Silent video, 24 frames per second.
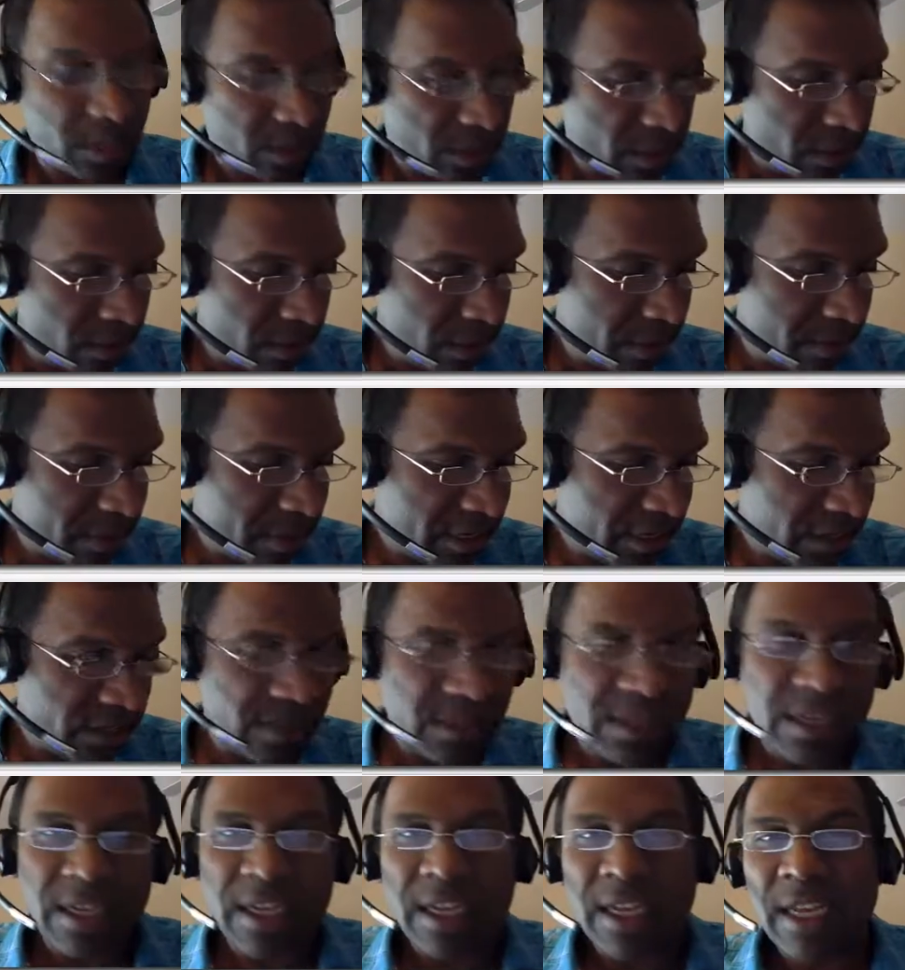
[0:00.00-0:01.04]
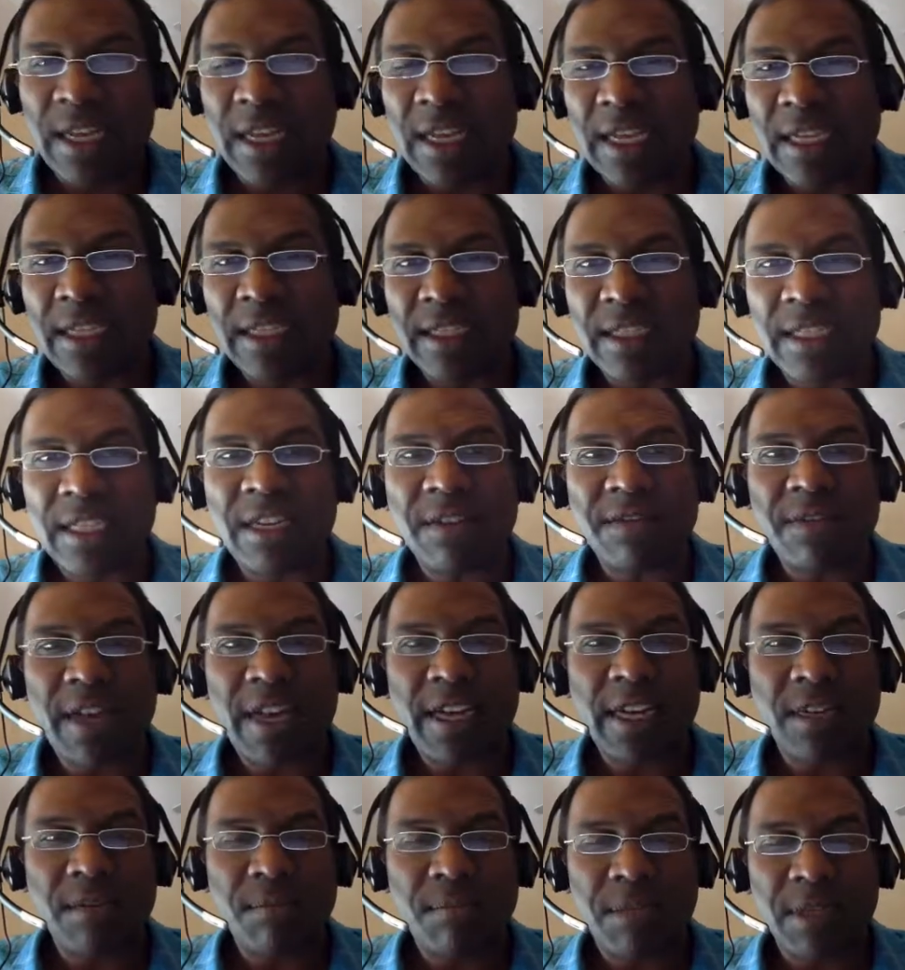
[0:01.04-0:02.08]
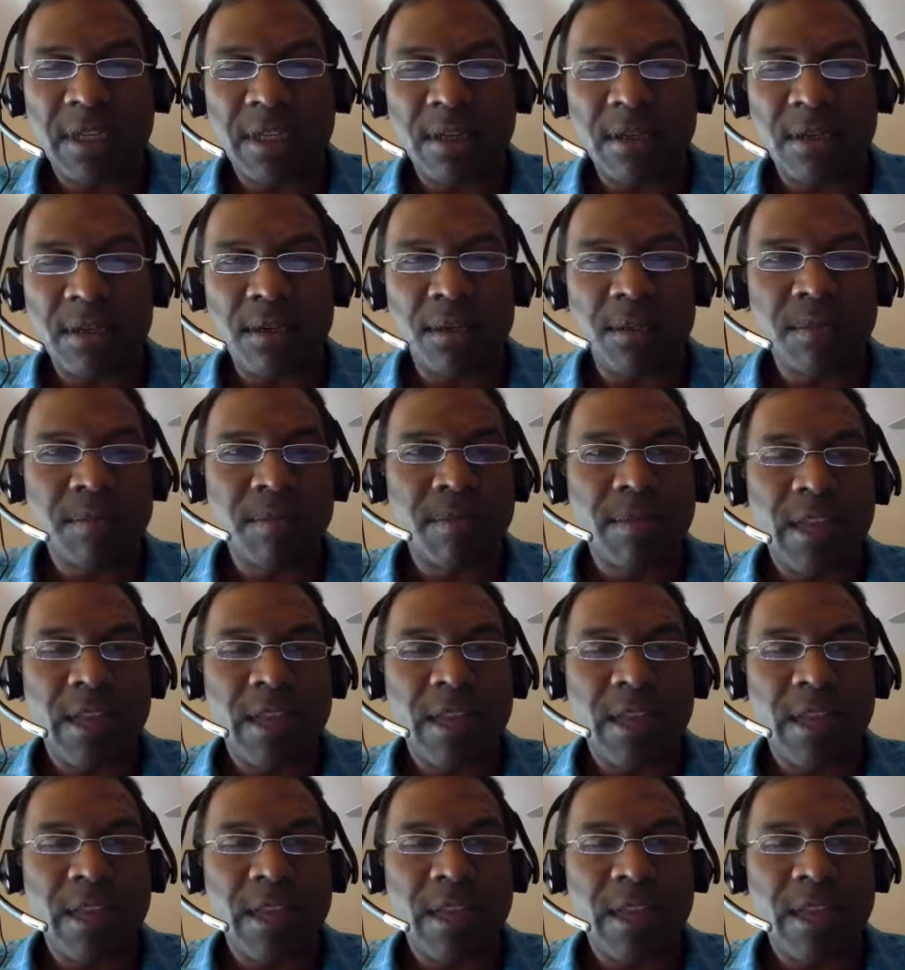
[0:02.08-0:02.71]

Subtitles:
30 minutes is see if I can build